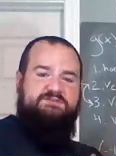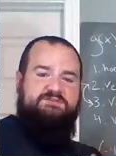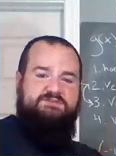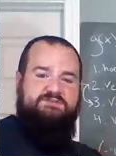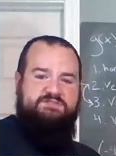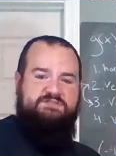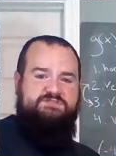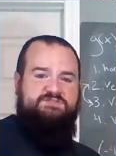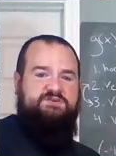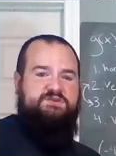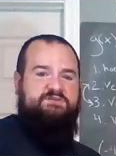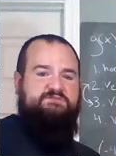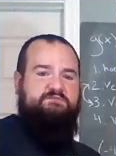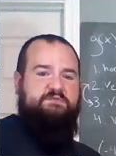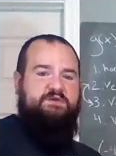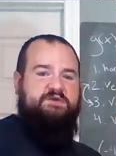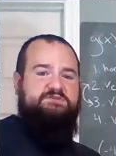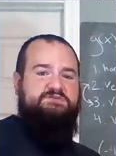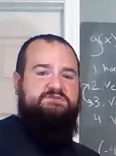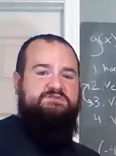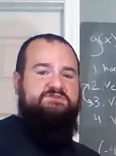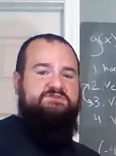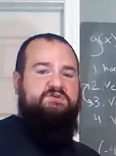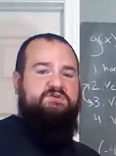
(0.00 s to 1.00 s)
this
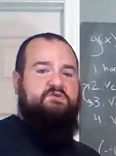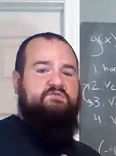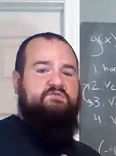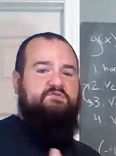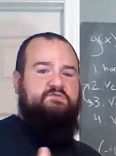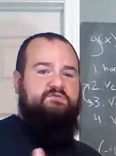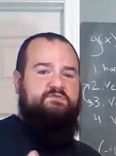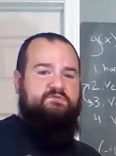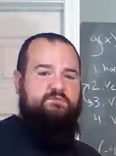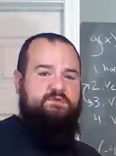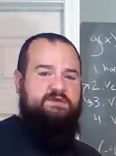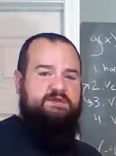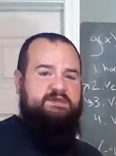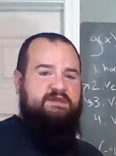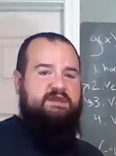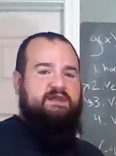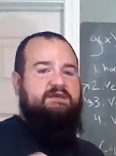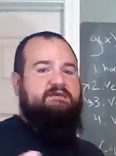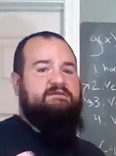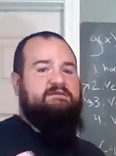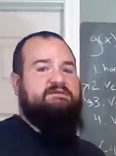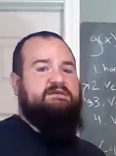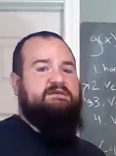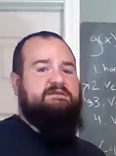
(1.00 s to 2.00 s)
transformations over the
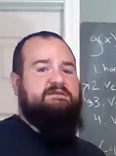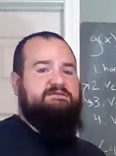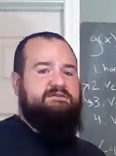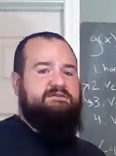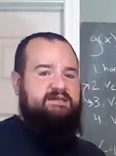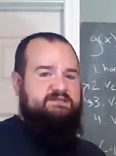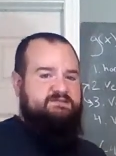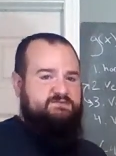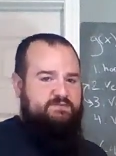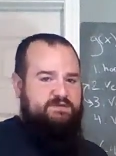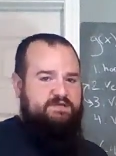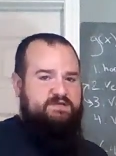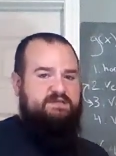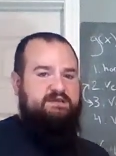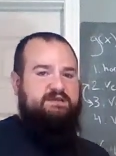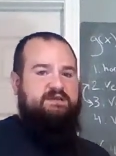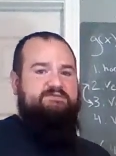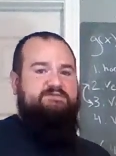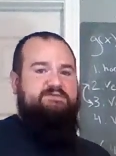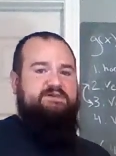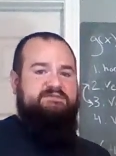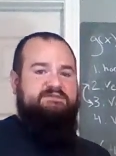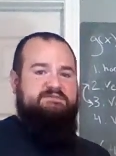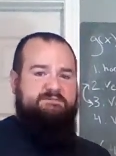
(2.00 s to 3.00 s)
weekend into next week, kind of get some